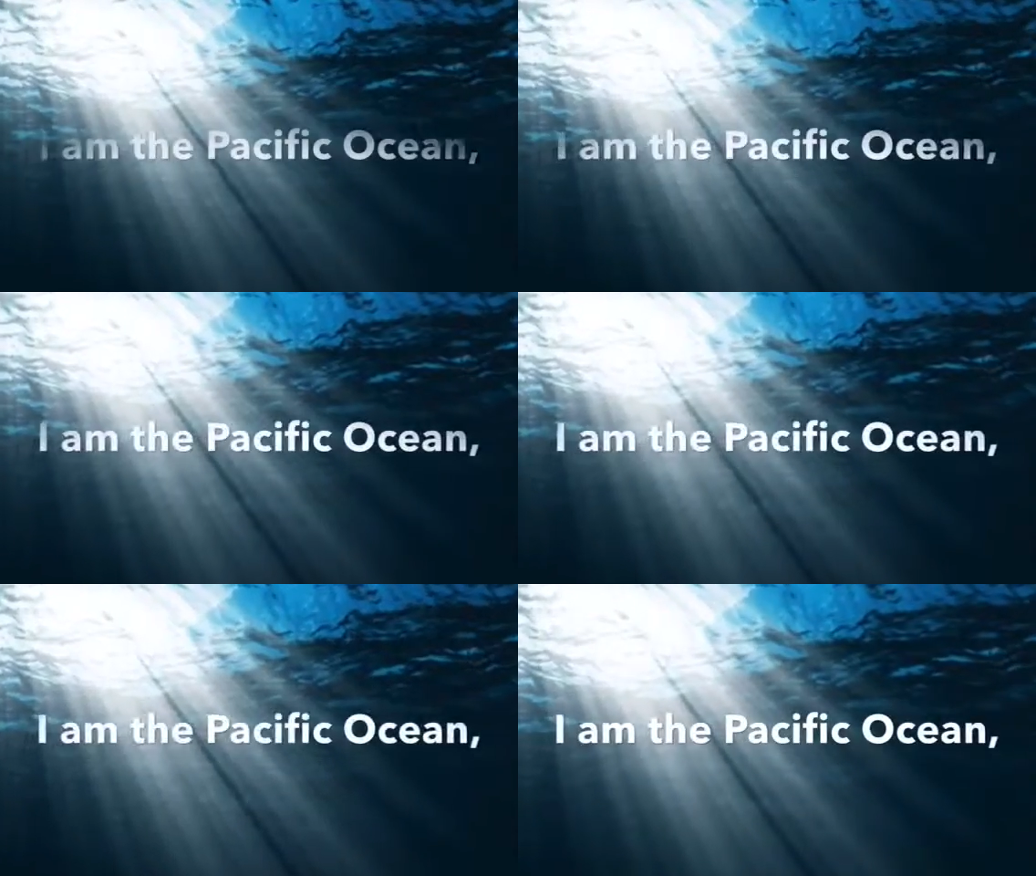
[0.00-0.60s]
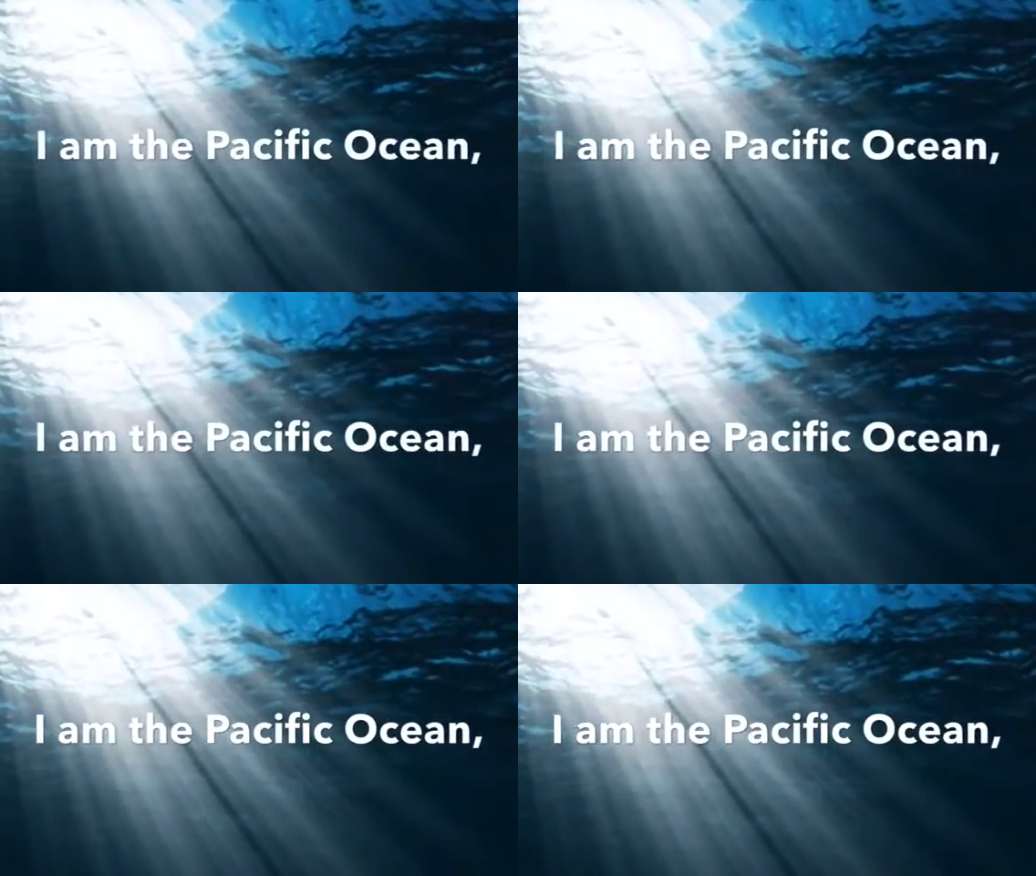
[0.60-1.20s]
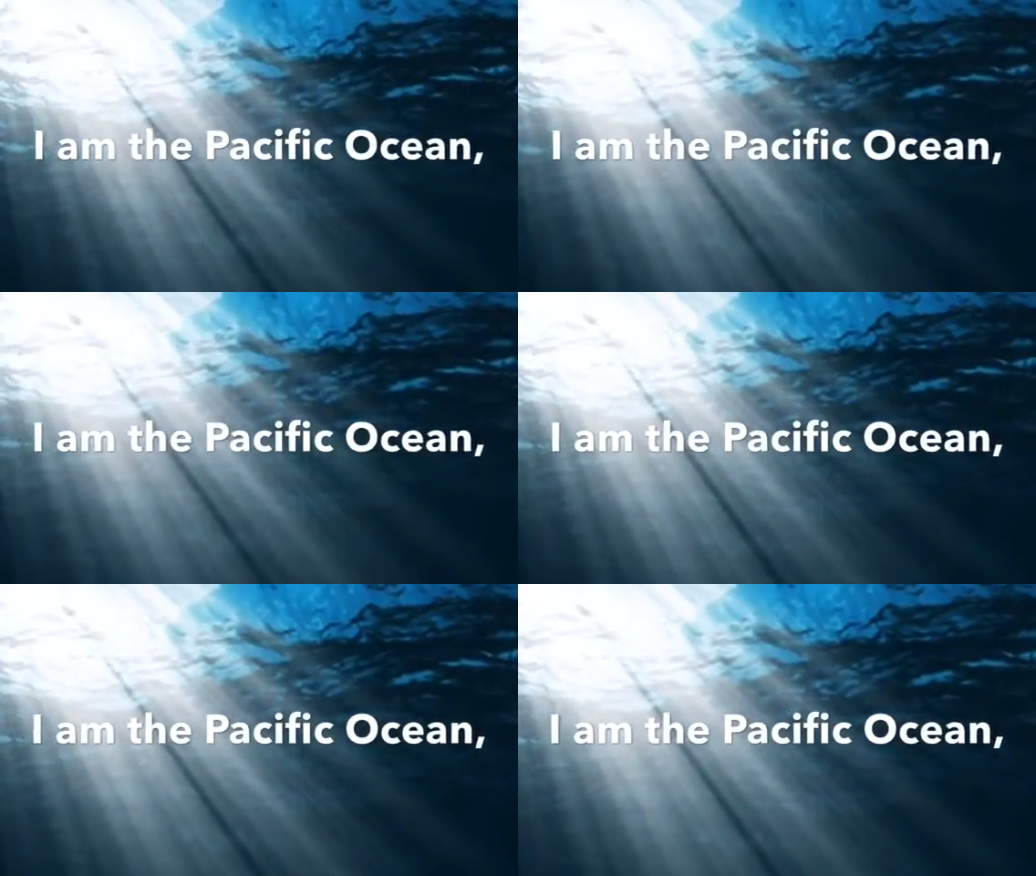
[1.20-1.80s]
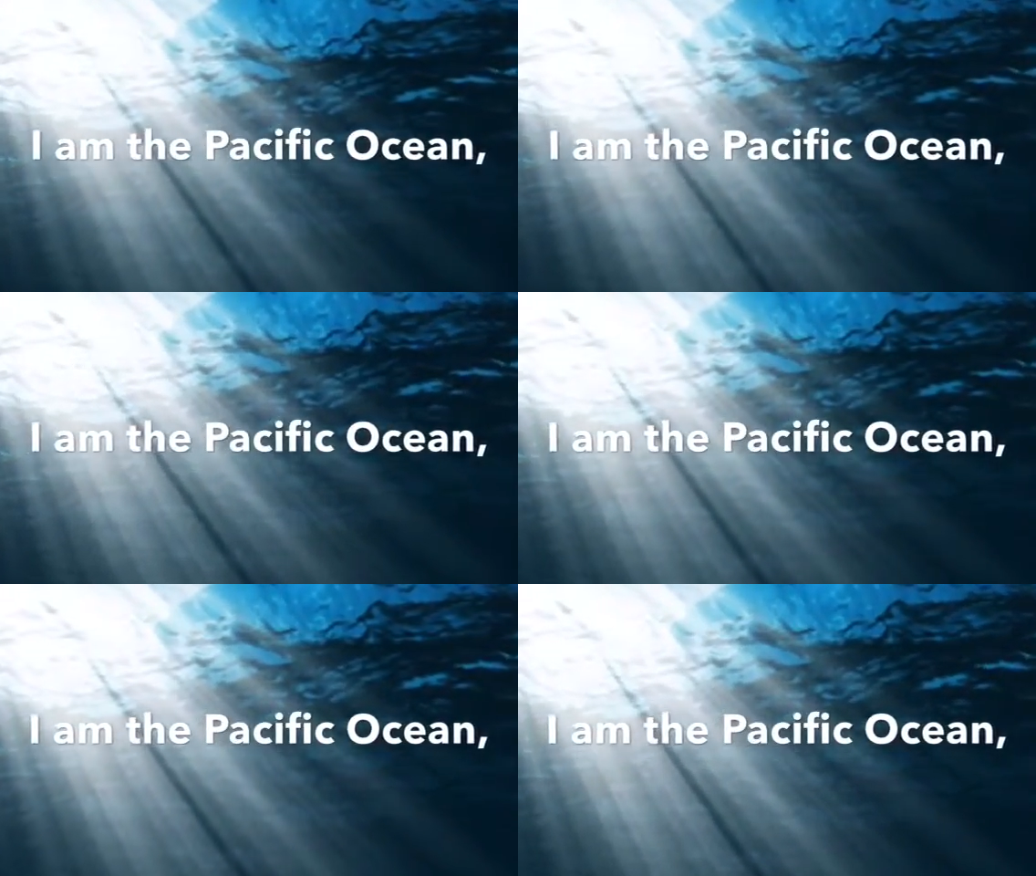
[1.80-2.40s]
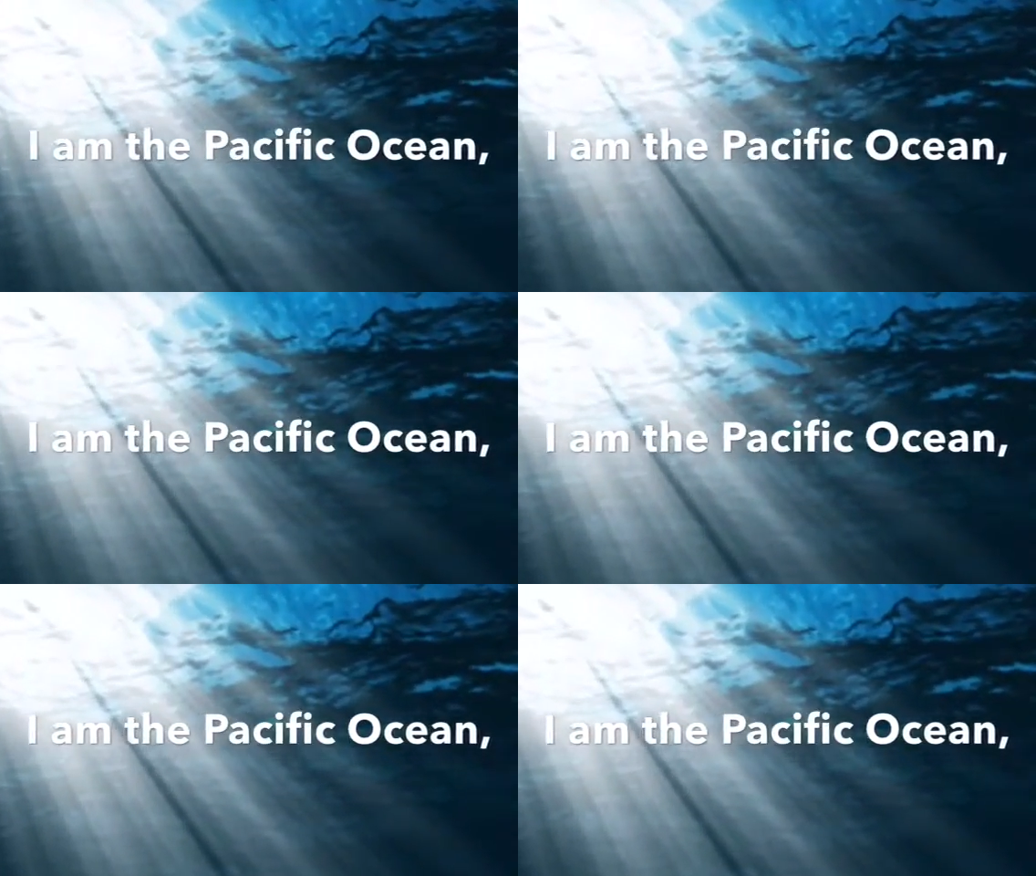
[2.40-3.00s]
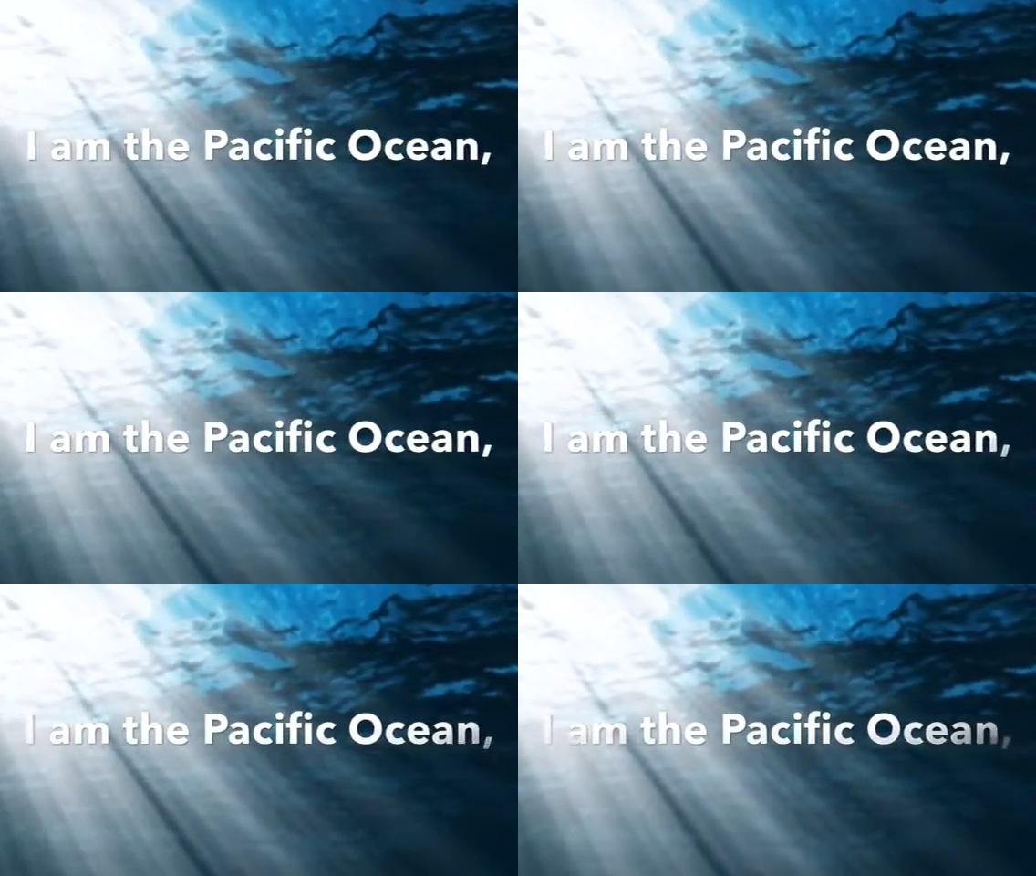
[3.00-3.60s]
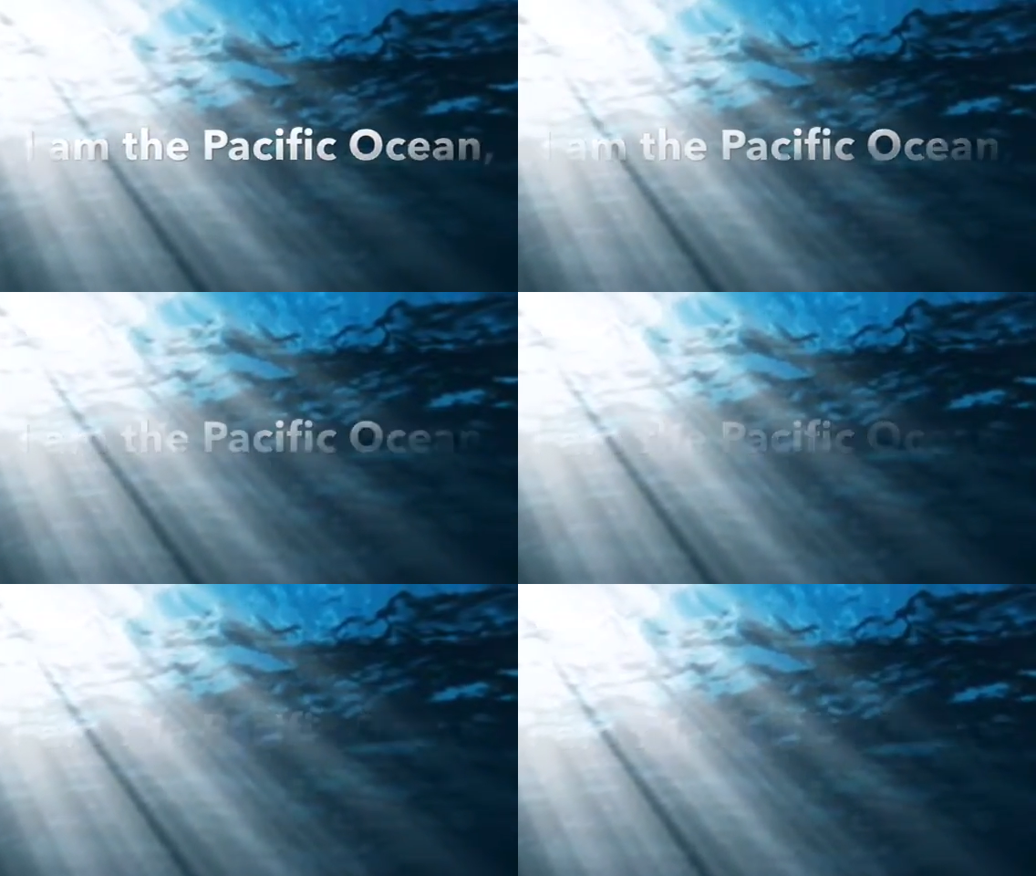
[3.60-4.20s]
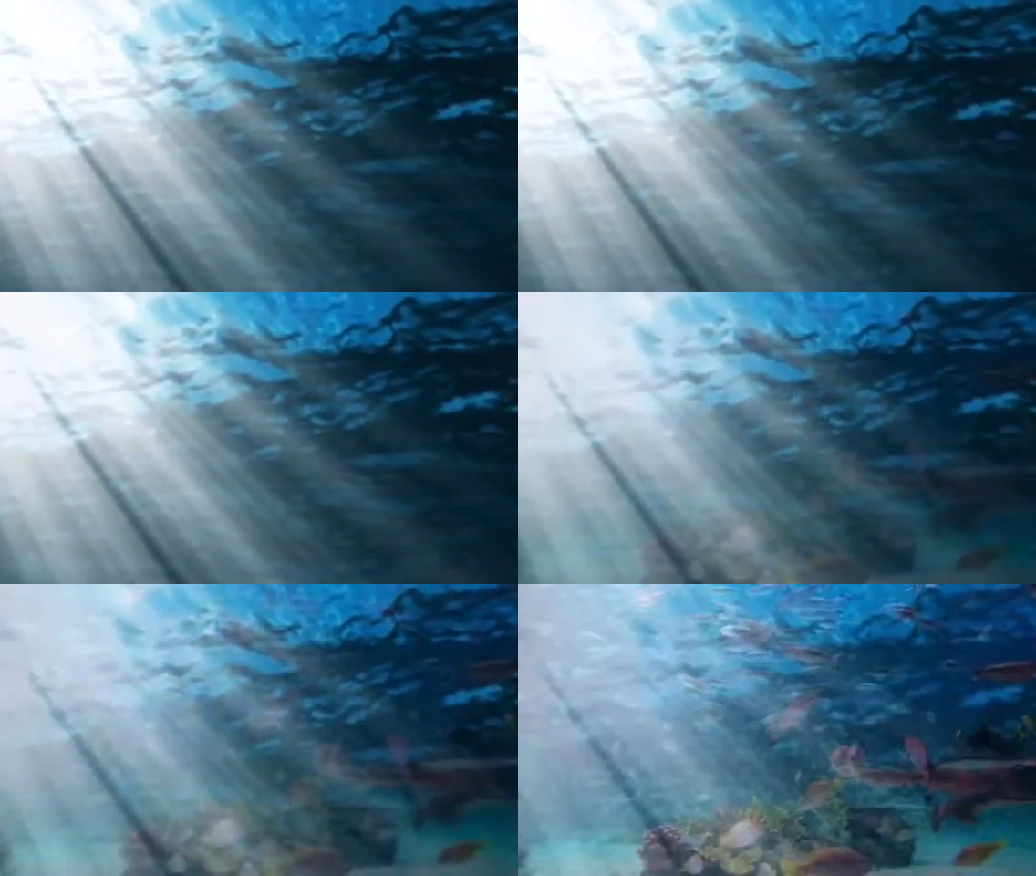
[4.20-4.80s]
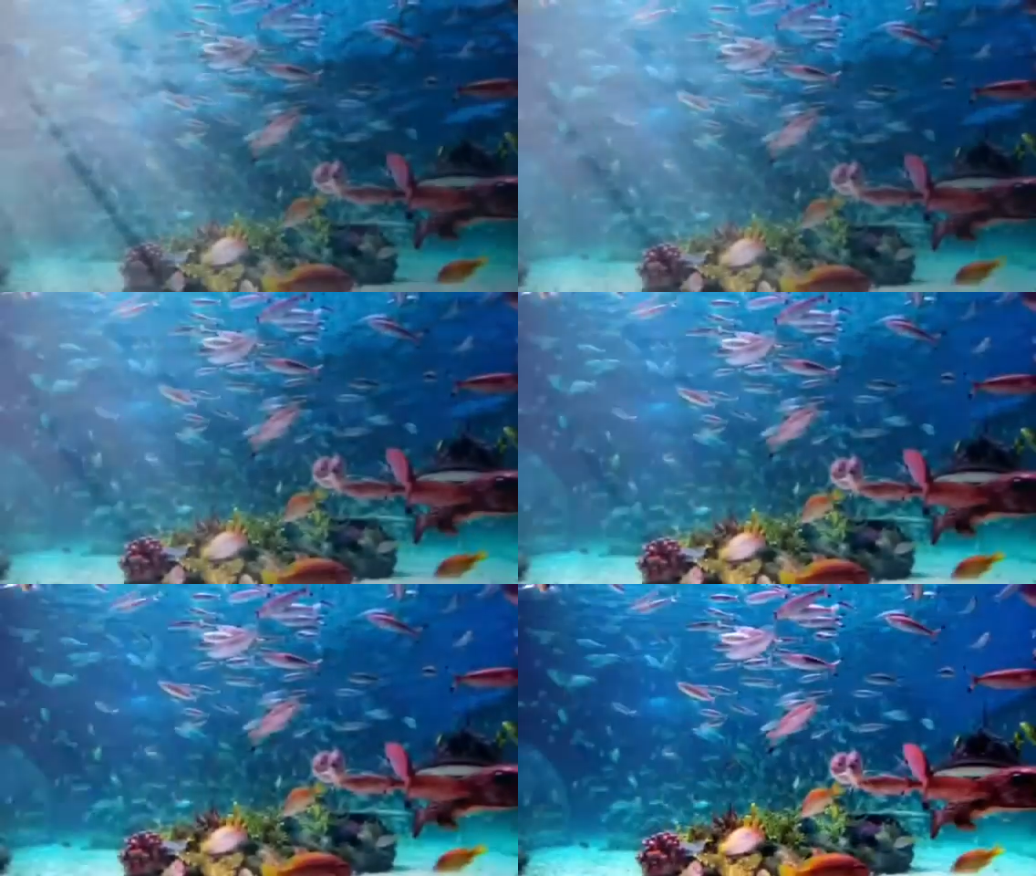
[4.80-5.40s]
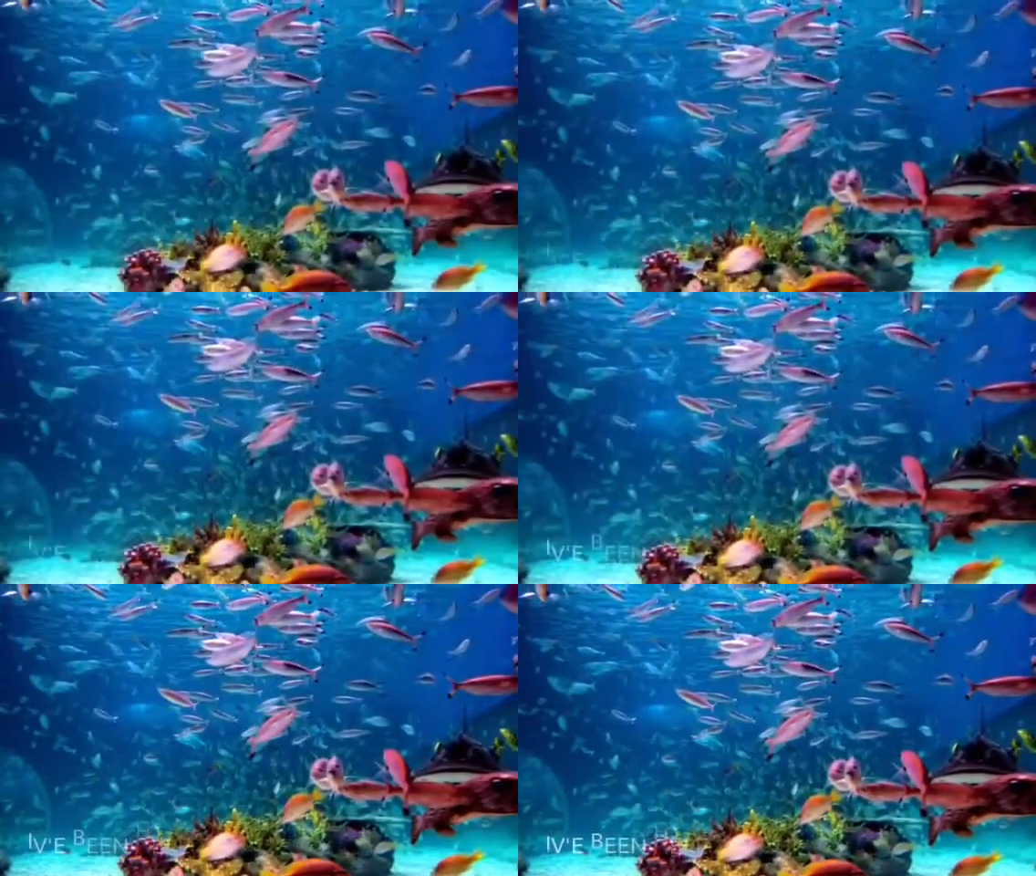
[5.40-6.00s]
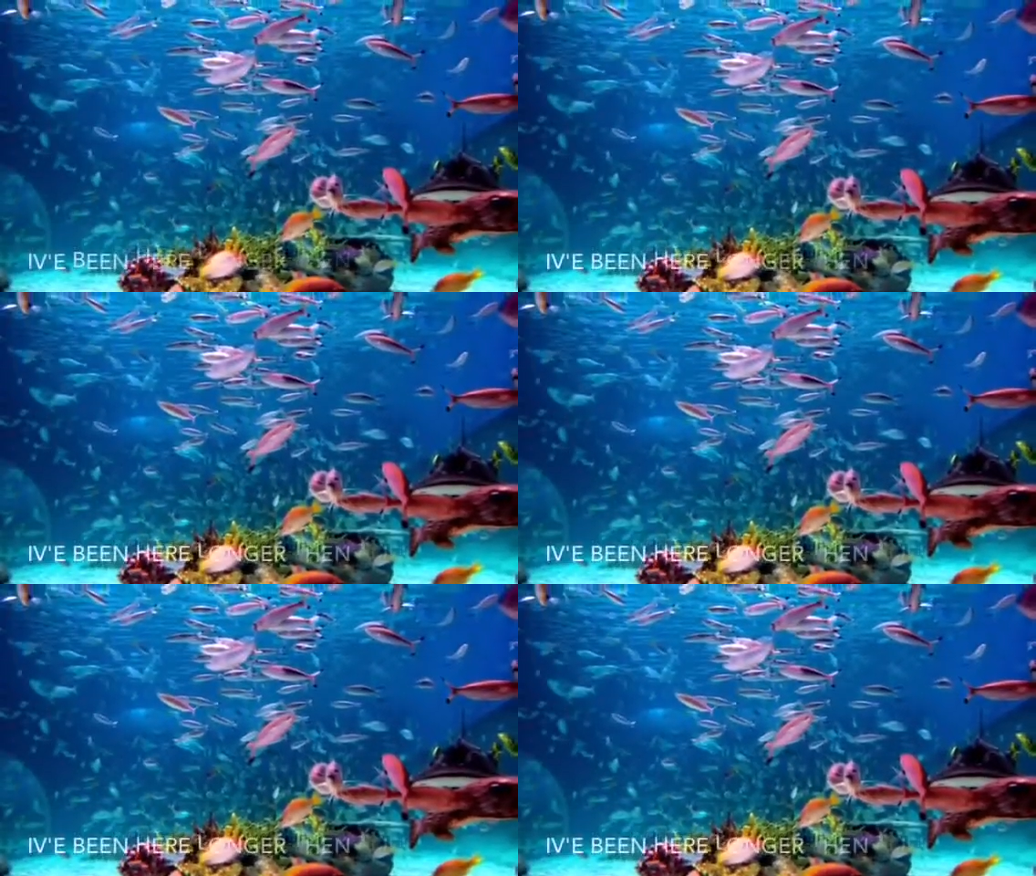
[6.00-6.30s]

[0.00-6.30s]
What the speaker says: No face is visible, so there are no lips to read.